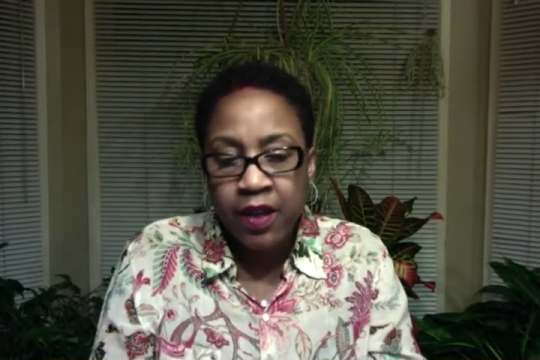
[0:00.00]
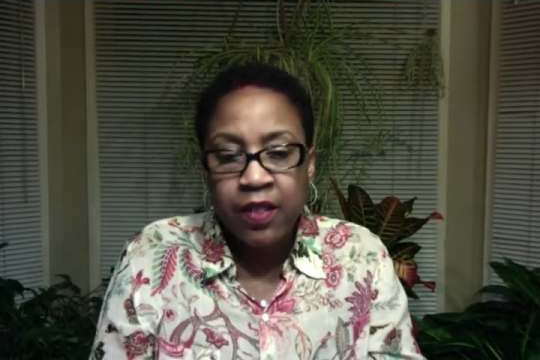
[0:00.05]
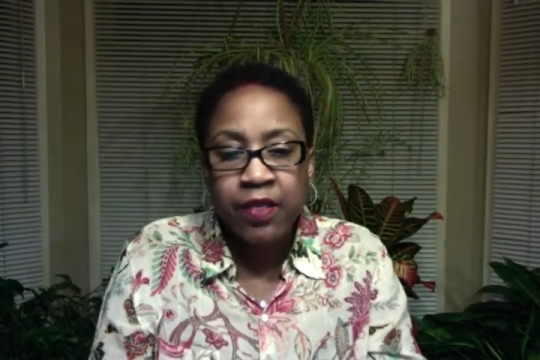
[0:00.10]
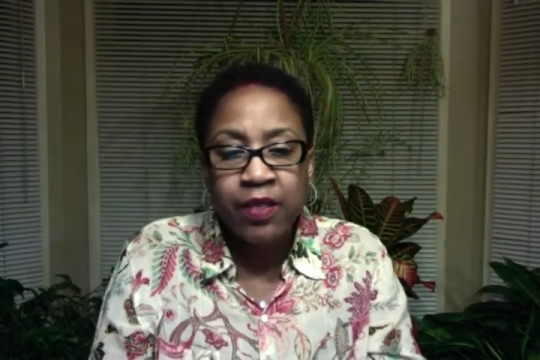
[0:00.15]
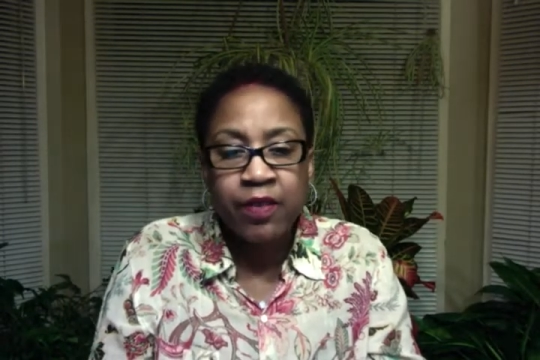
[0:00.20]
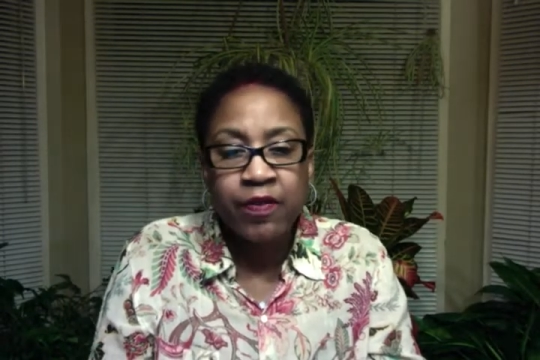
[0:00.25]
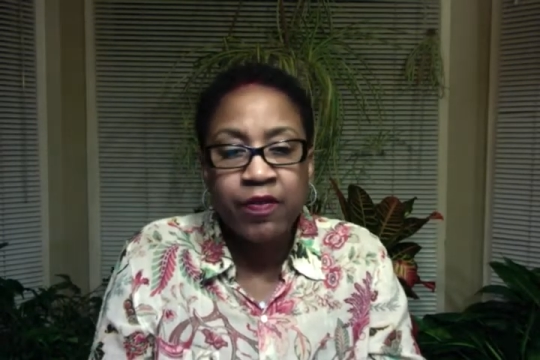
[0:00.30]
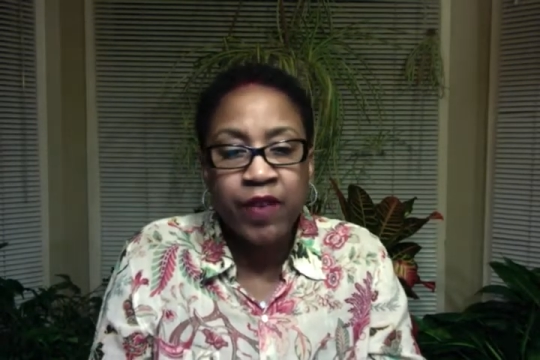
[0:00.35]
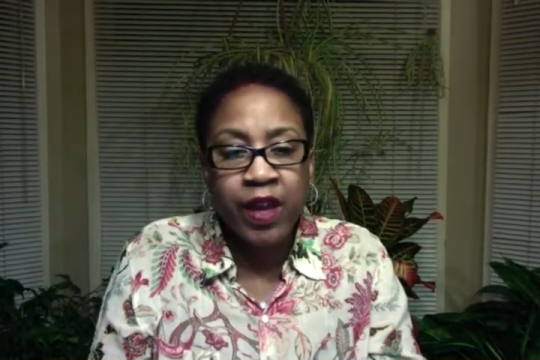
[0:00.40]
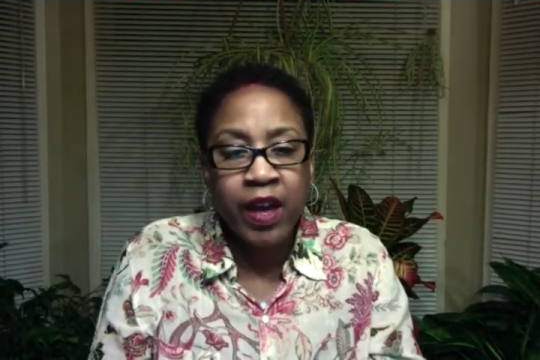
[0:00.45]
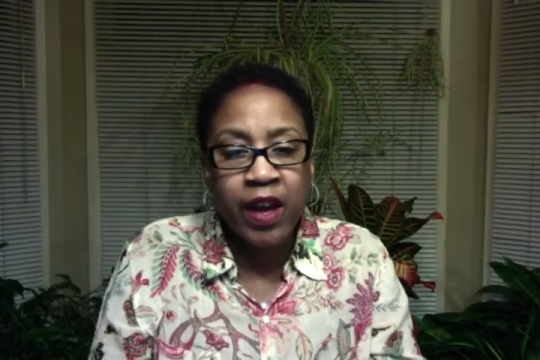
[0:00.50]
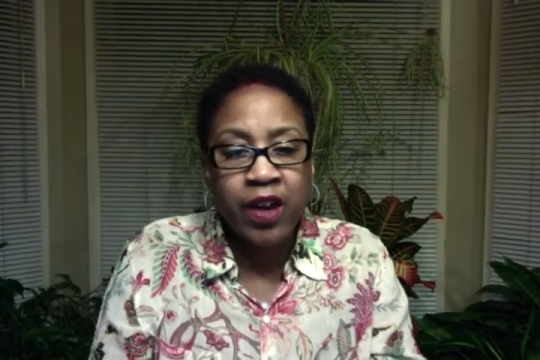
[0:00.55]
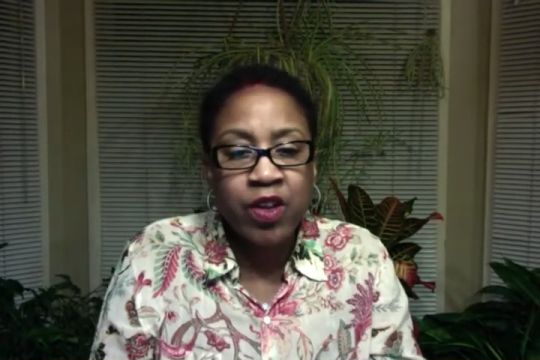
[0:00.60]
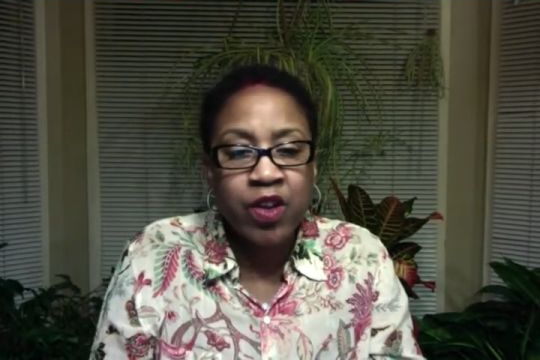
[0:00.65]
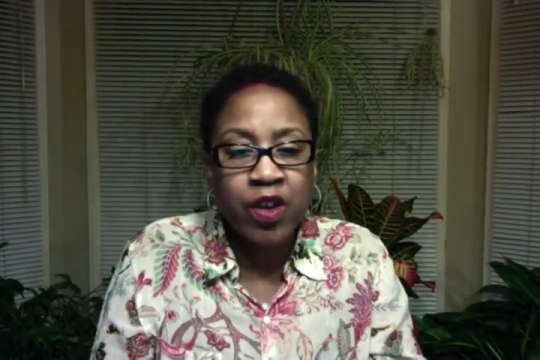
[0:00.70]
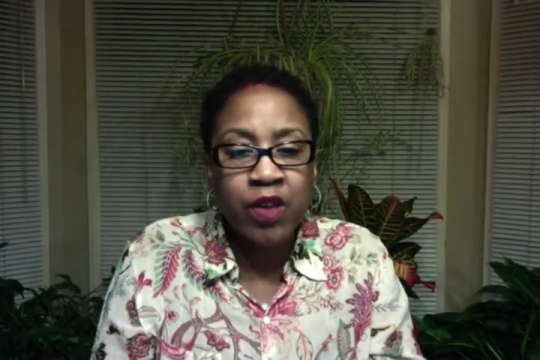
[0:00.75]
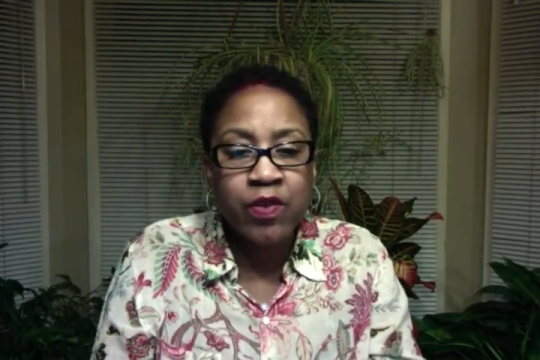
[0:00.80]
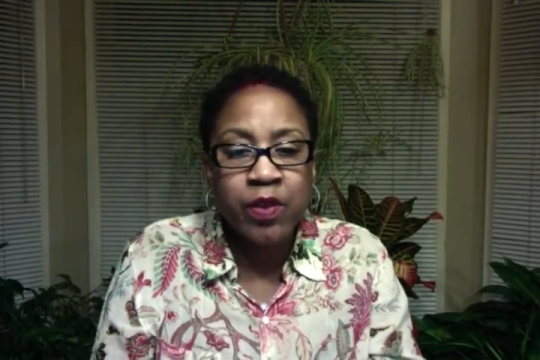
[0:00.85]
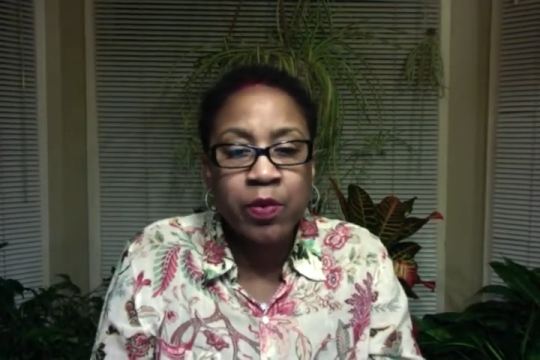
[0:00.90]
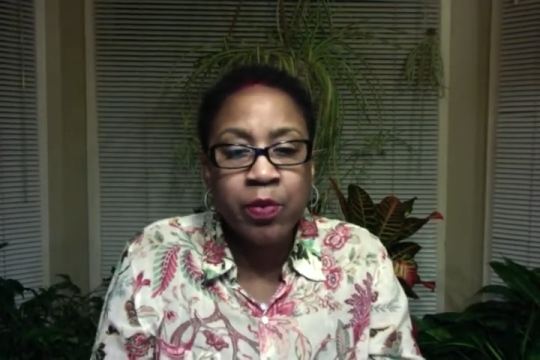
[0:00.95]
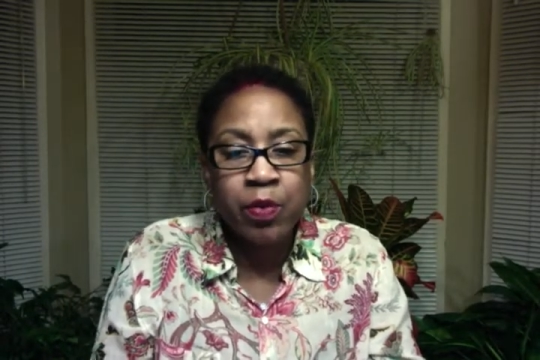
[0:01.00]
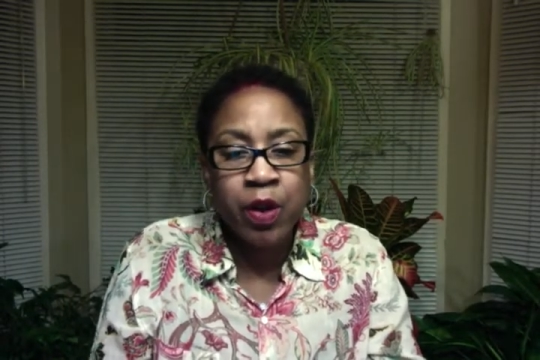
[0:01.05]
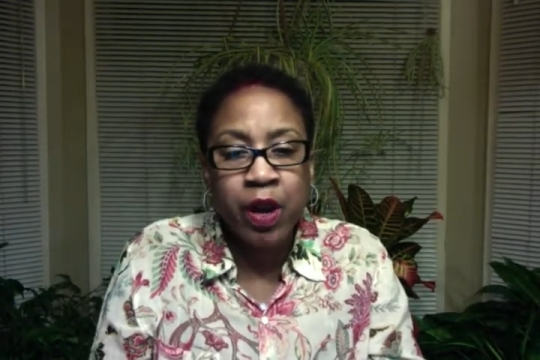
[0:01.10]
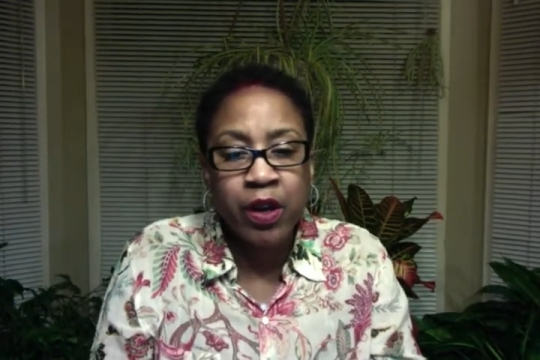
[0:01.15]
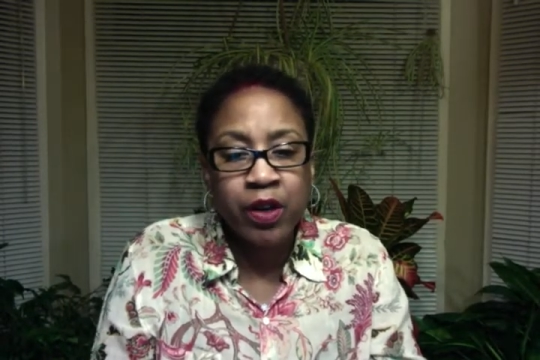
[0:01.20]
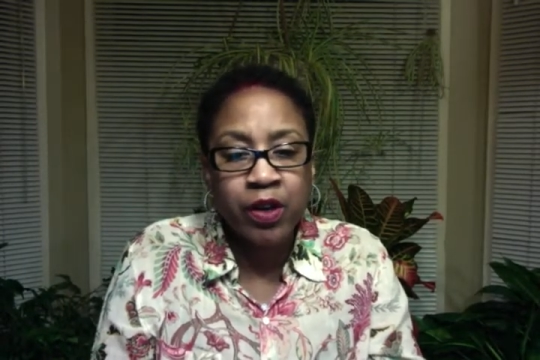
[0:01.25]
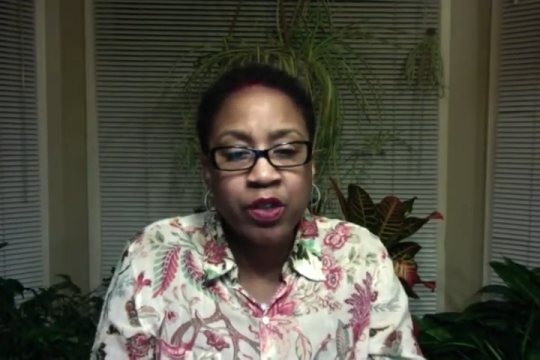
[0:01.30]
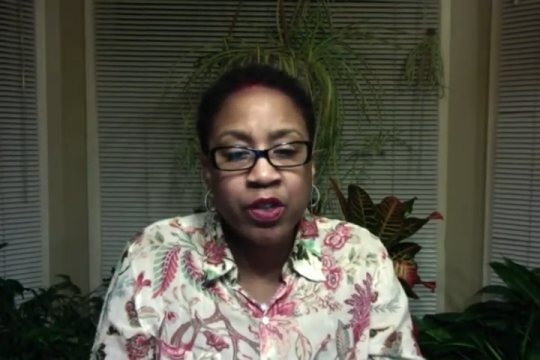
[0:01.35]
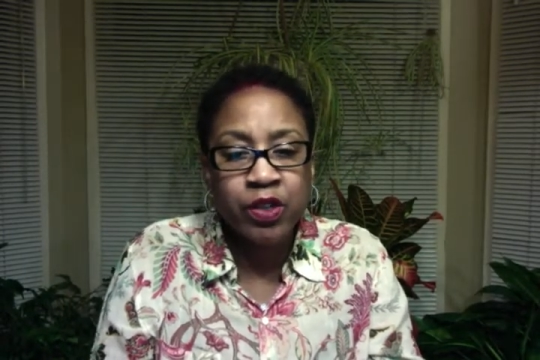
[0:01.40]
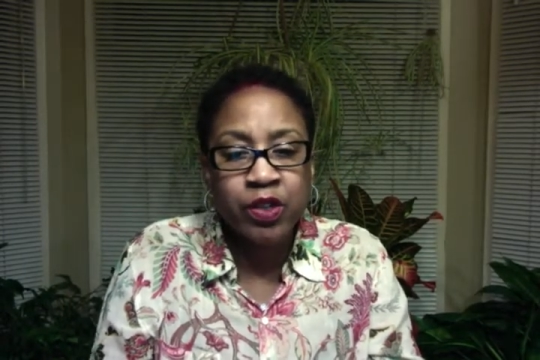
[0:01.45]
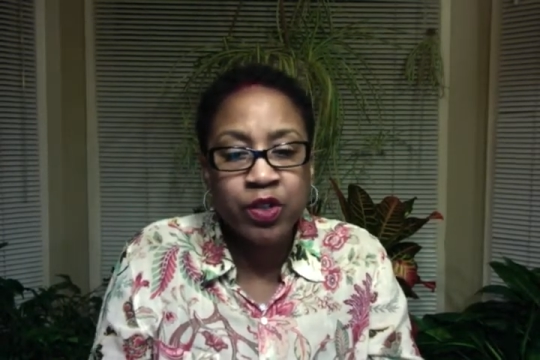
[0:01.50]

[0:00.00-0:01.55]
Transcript: the value of a product or